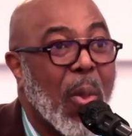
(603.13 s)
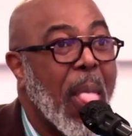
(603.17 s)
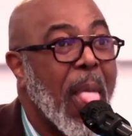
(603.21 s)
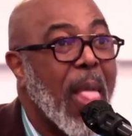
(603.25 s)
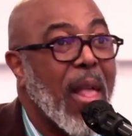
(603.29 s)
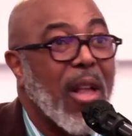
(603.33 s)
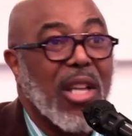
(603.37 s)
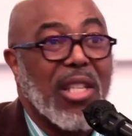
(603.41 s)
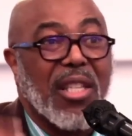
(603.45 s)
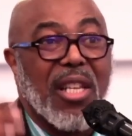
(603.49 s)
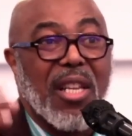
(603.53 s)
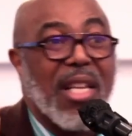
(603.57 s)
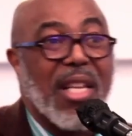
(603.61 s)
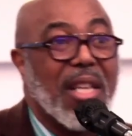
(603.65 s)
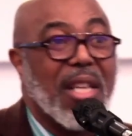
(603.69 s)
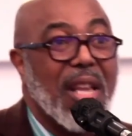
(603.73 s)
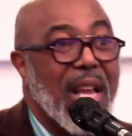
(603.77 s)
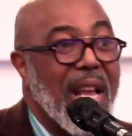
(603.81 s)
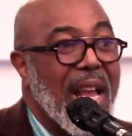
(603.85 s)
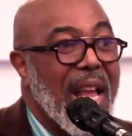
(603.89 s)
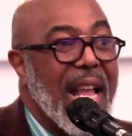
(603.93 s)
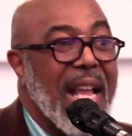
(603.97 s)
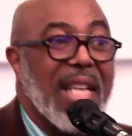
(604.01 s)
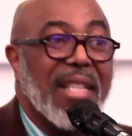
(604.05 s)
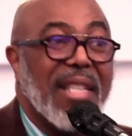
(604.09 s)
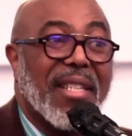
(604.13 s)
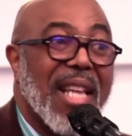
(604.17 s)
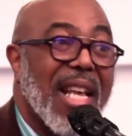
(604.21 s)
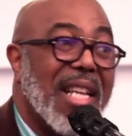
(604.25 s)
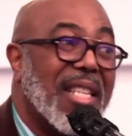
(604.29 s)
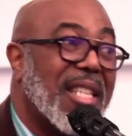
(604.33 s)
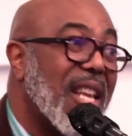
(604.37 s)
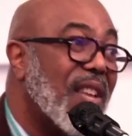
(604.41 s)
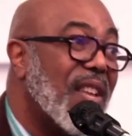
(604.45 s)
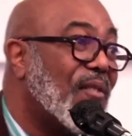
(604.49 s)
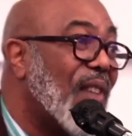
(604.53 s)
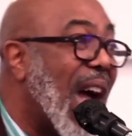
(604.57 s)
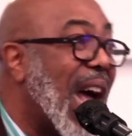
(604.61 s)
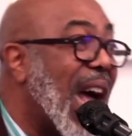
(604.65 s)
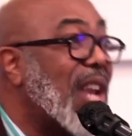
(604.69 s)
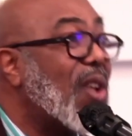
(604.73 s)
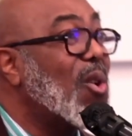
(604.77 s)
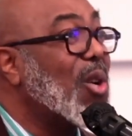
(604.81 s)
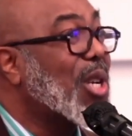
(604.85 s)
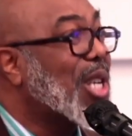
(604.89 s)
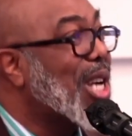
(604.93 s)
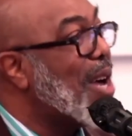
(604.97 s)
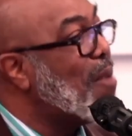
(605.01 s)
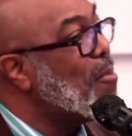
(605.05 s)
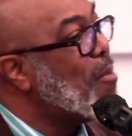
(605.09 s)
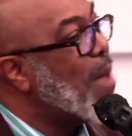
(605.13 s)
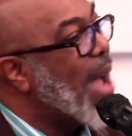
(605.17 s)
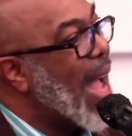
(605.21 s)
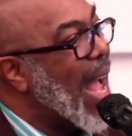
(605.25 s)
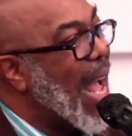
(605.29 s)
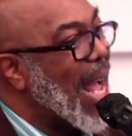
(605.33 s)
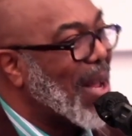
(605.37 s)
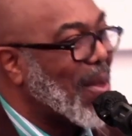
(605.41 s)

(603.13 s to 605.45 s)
Because He says, if I don't come back,